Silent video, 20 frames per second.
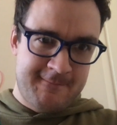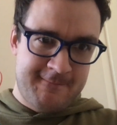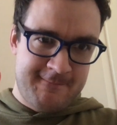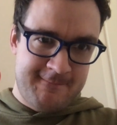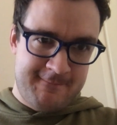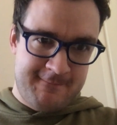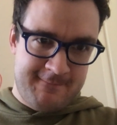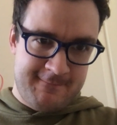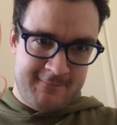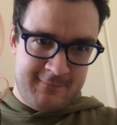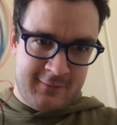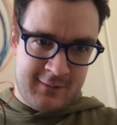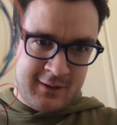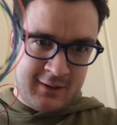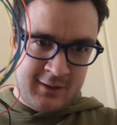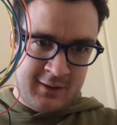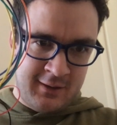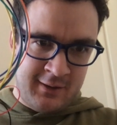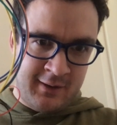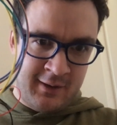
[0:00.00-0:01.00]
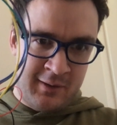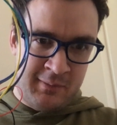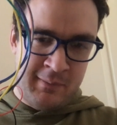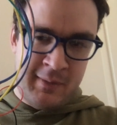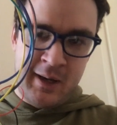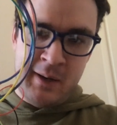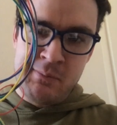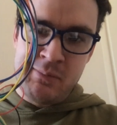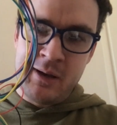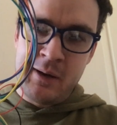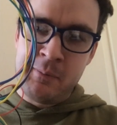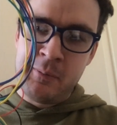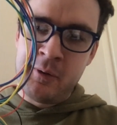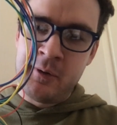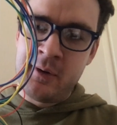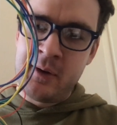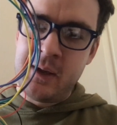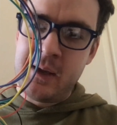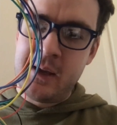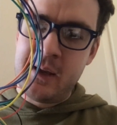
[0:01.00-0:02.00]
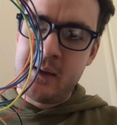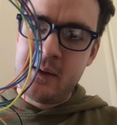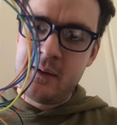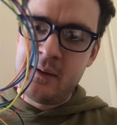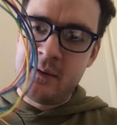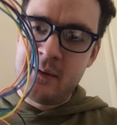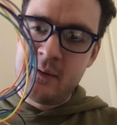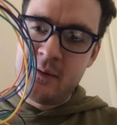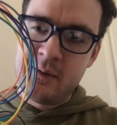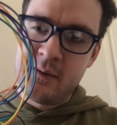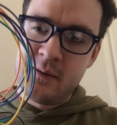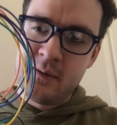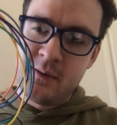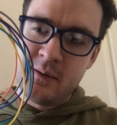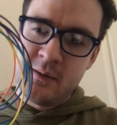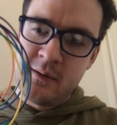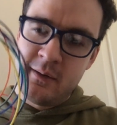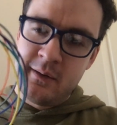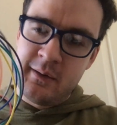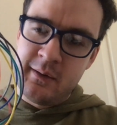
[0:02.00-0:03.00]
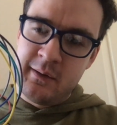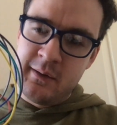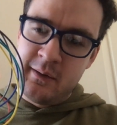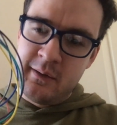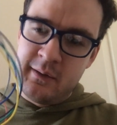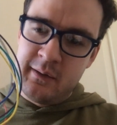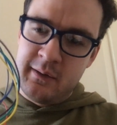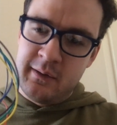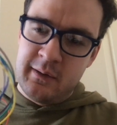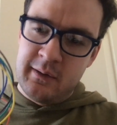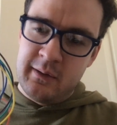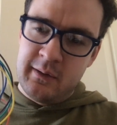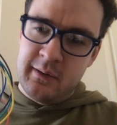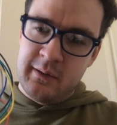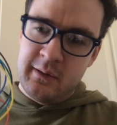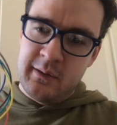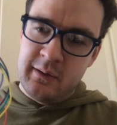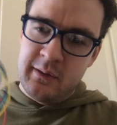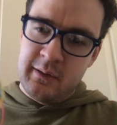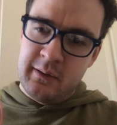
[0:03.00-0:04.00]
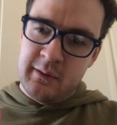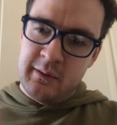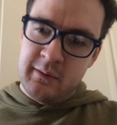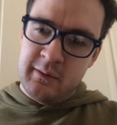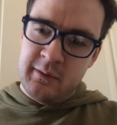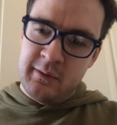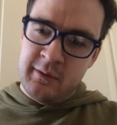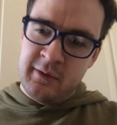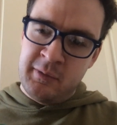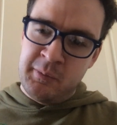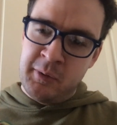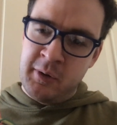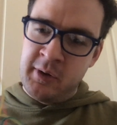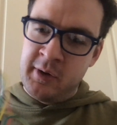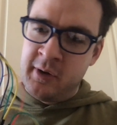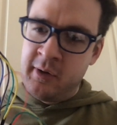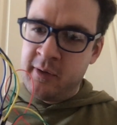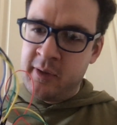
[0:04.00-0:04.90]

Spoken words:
And I was trying to flash a simple sketch that just blinks the LED on and off.